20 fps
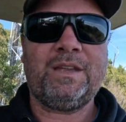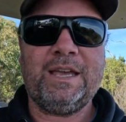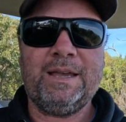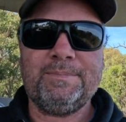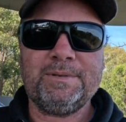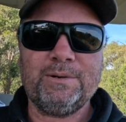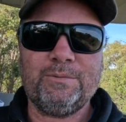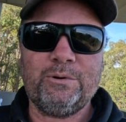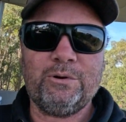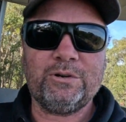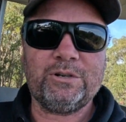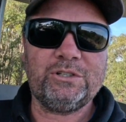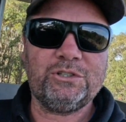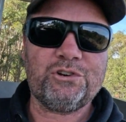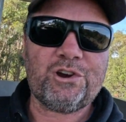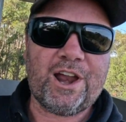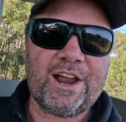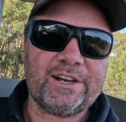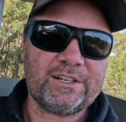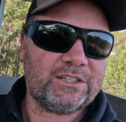Heaps of walking
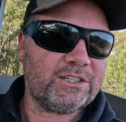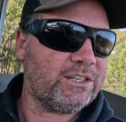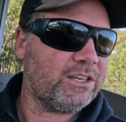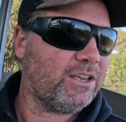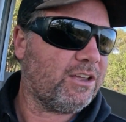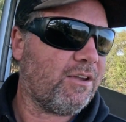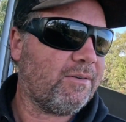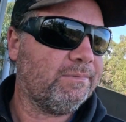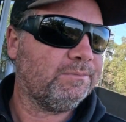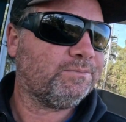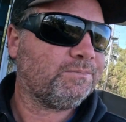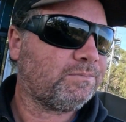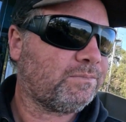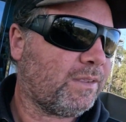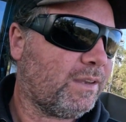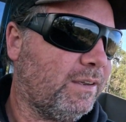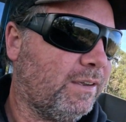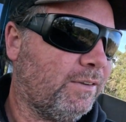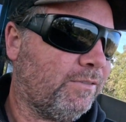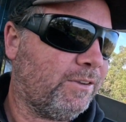tracks.
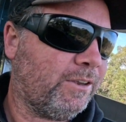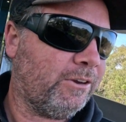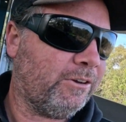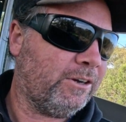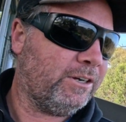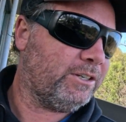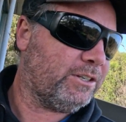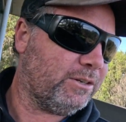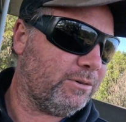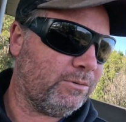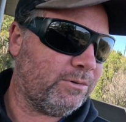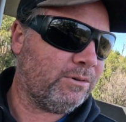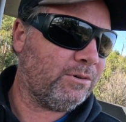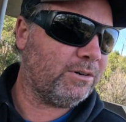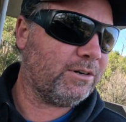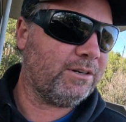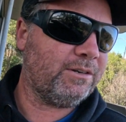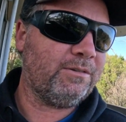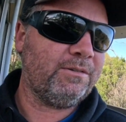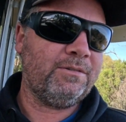If you're into
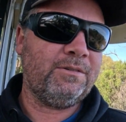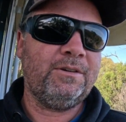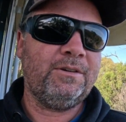walking,